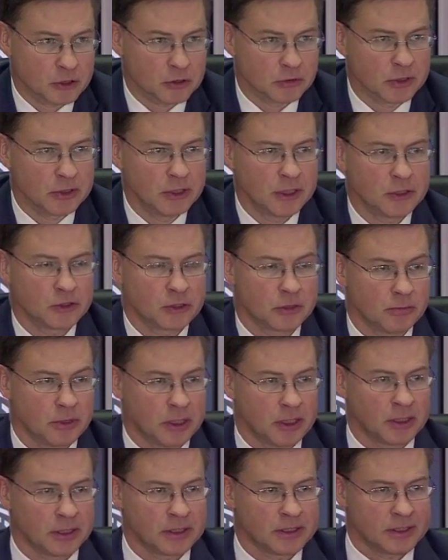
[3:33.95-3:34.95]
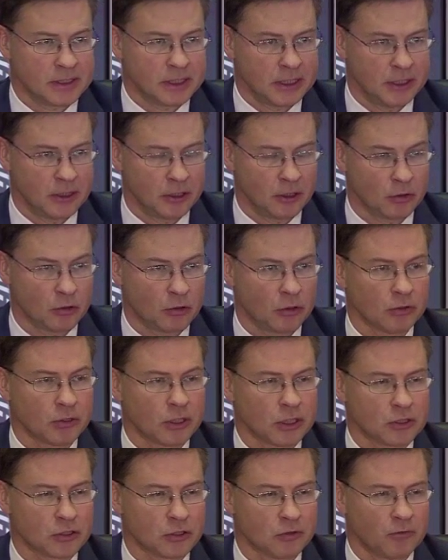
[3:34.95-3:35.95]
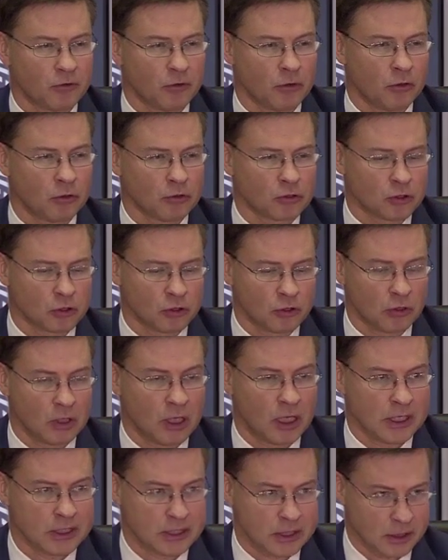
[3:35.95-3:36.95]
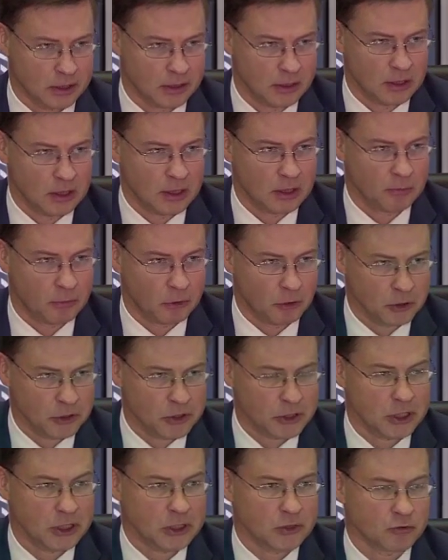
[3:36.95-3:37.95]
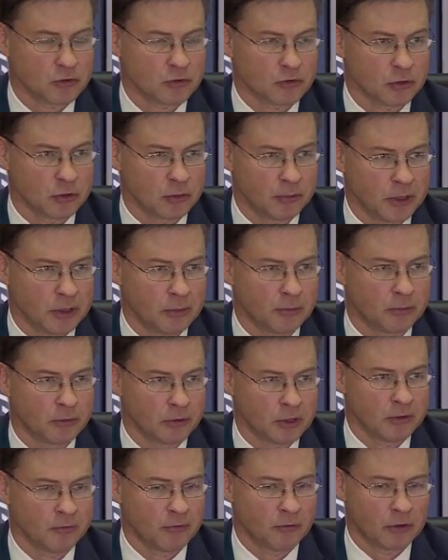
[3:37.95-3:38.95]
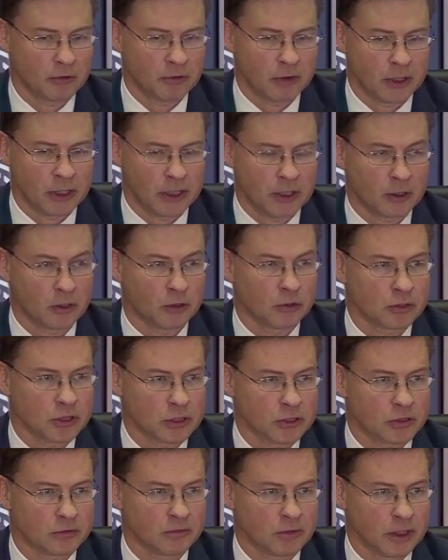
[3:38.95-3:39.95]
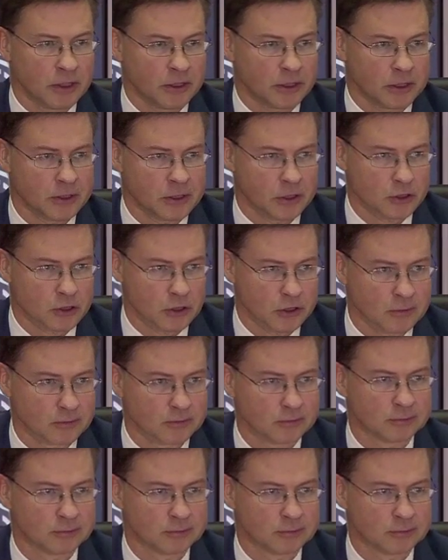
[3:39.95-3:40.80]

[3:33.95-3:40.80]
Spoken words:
So it needs to be seen in context of also other policies which will be putting forward in a context of green transition.